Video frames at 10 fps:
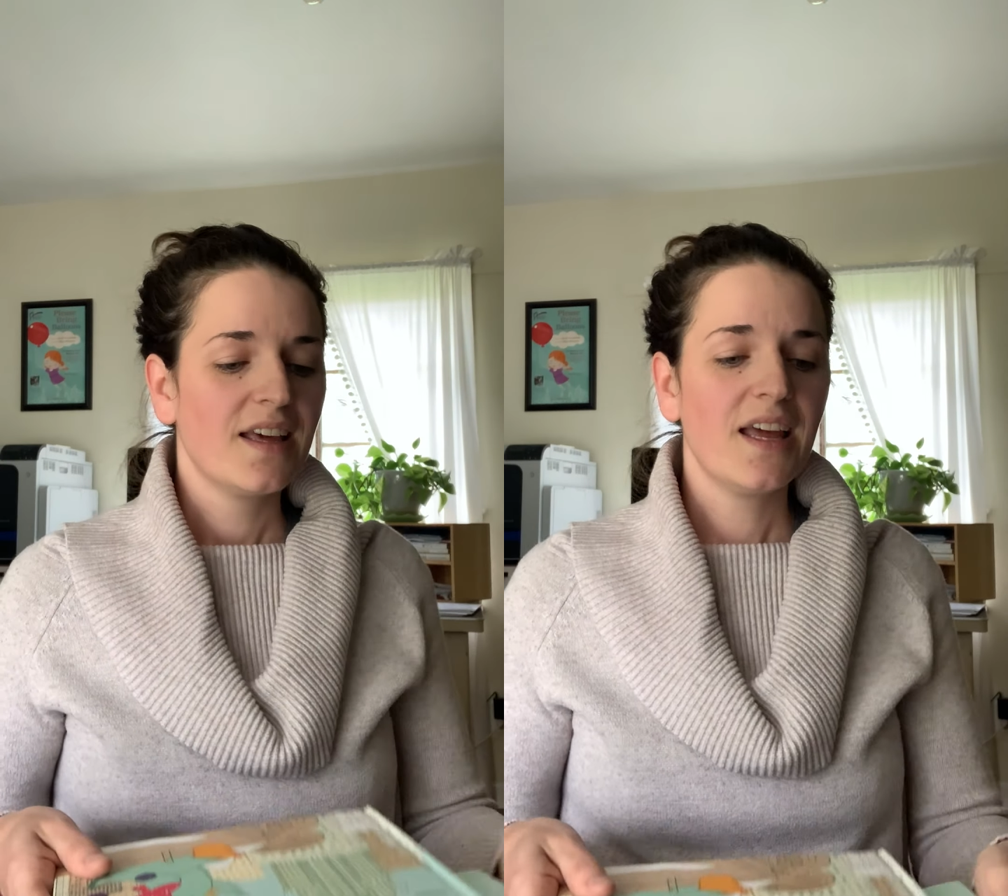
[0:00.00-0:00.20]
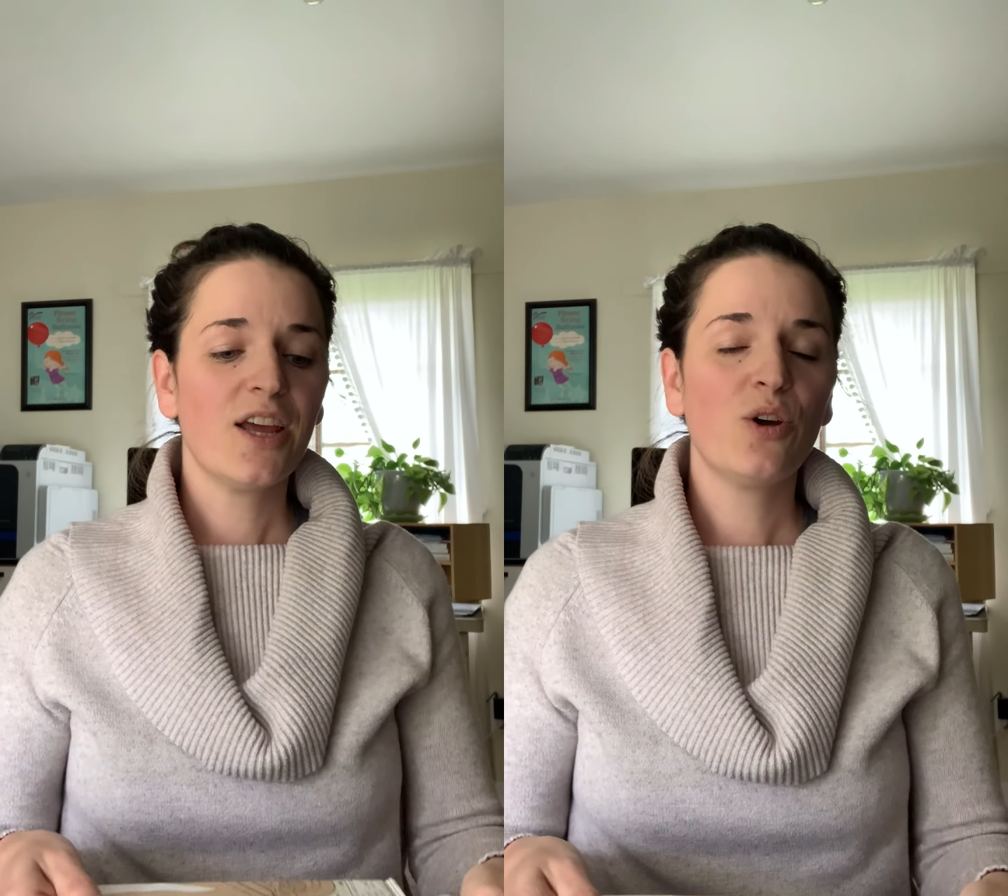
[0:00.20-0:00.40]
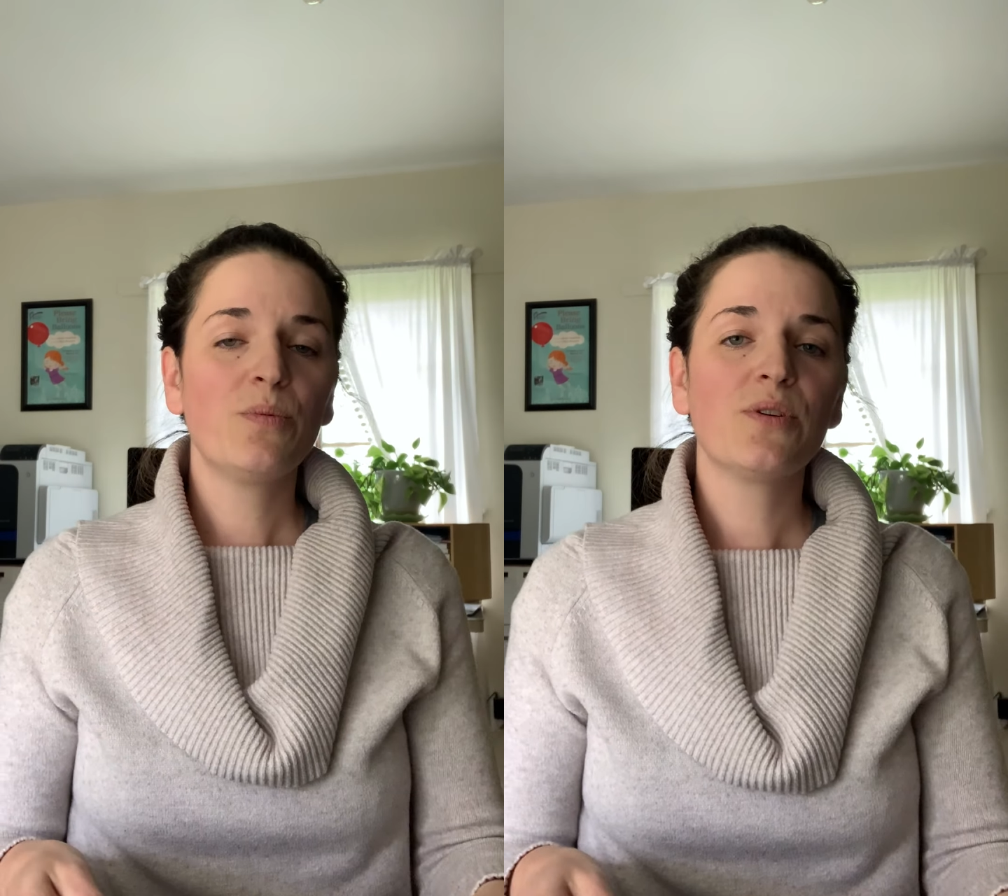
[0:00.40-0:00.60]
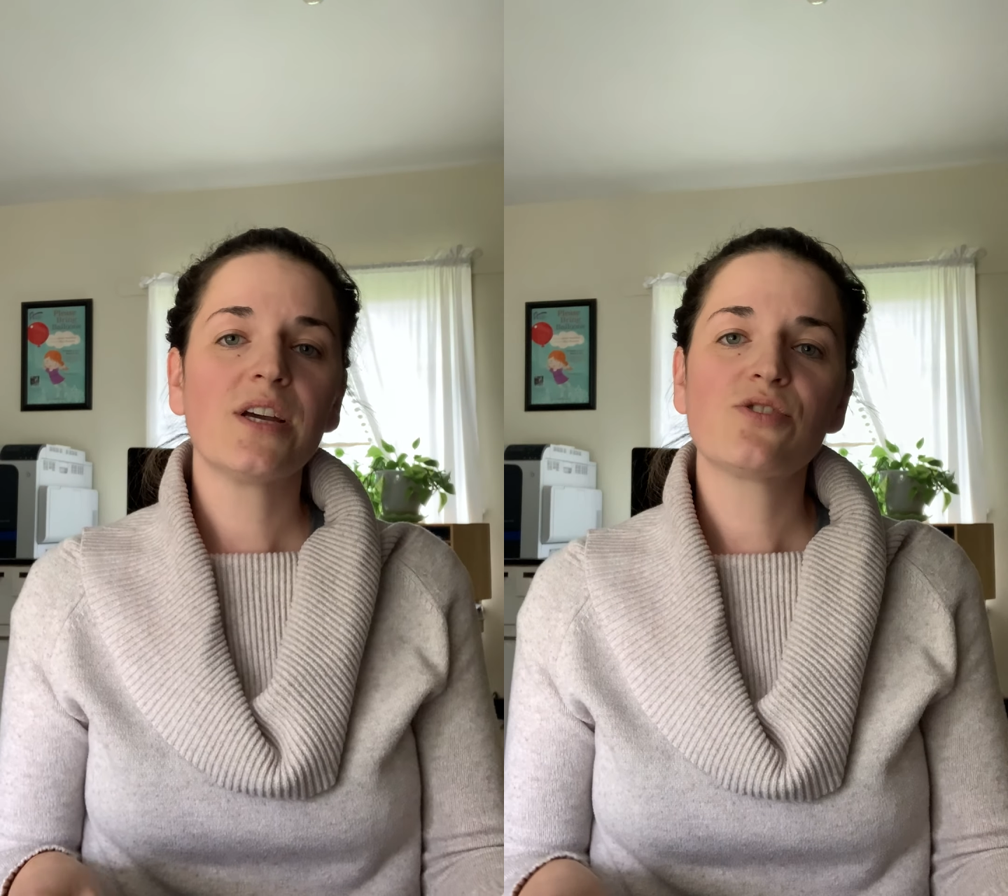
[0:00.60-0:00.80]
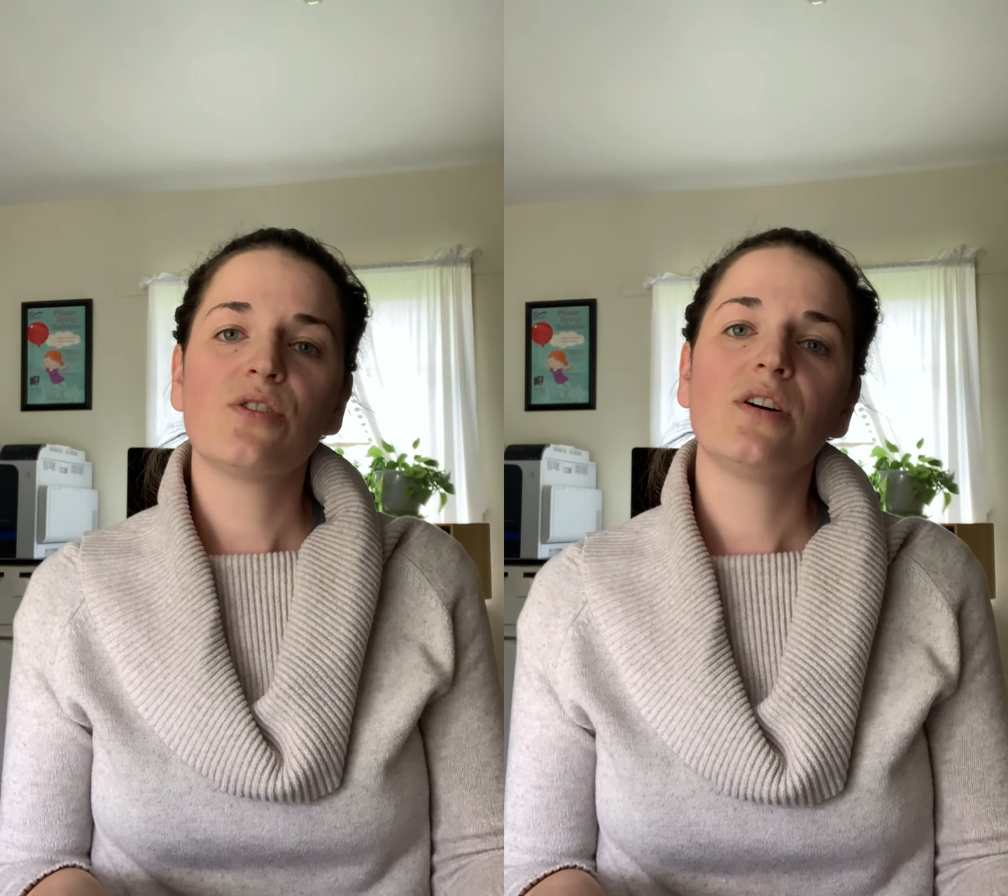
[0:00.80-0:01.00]
And I hope you
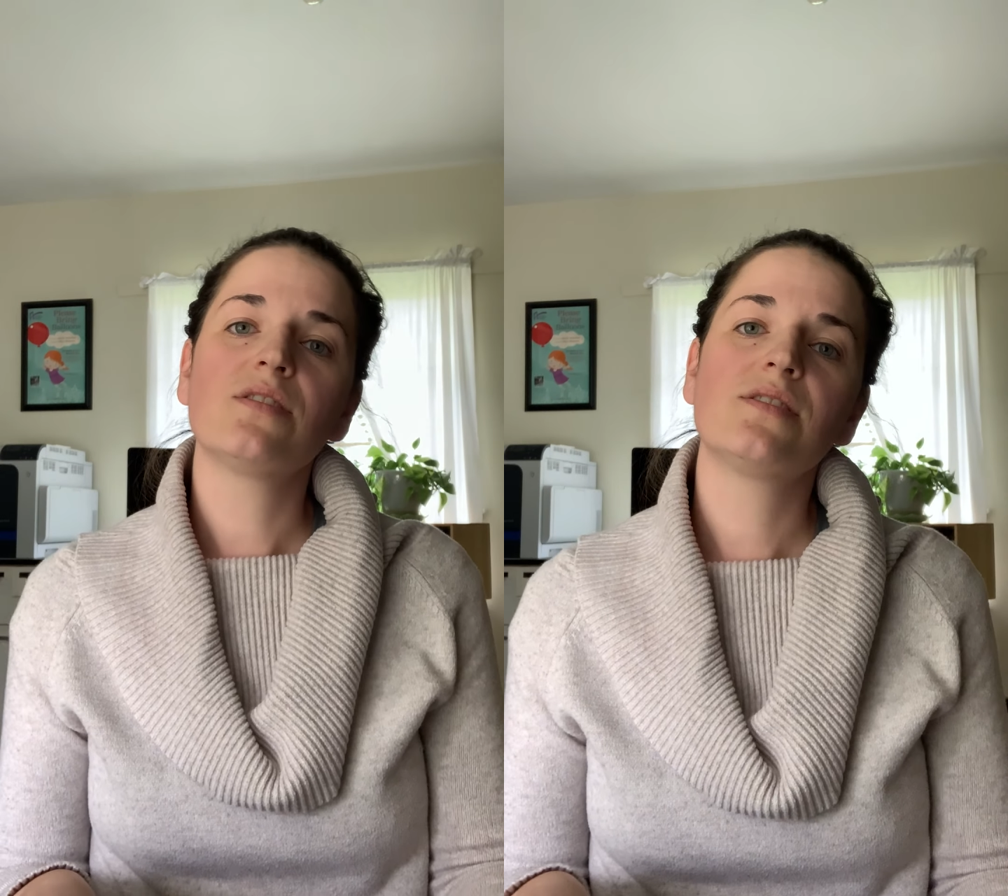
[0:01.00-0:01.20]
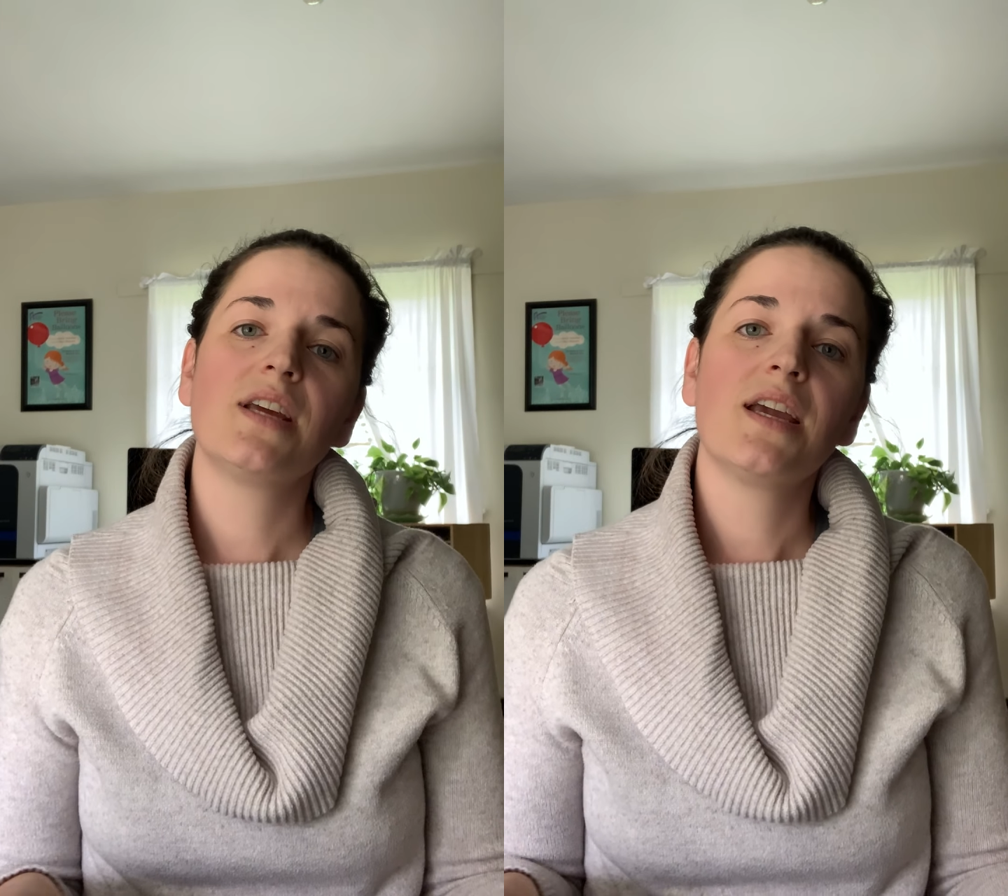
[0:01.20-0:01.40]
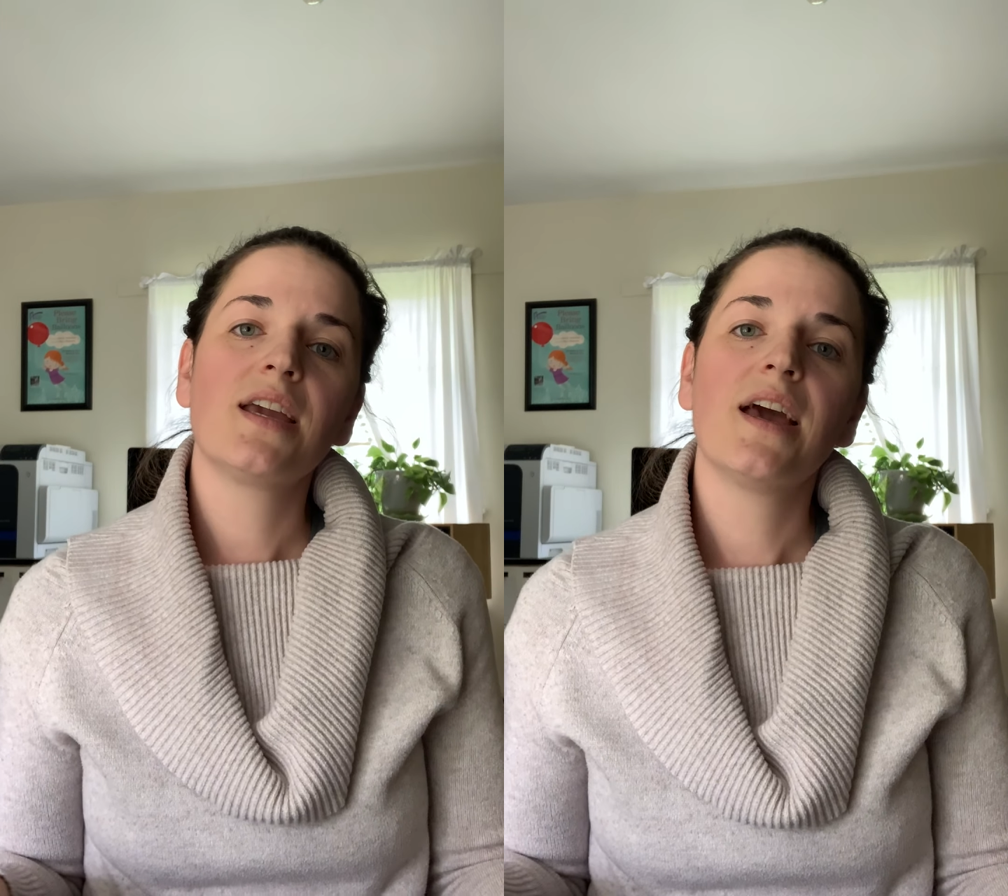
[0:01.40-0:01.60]
guys are all staying